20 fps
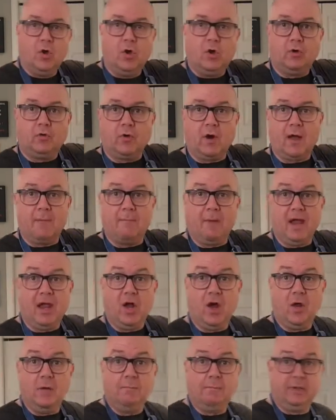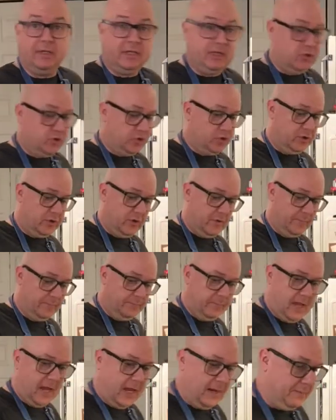Grab my unbleached
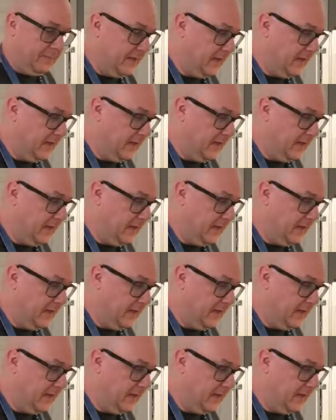AP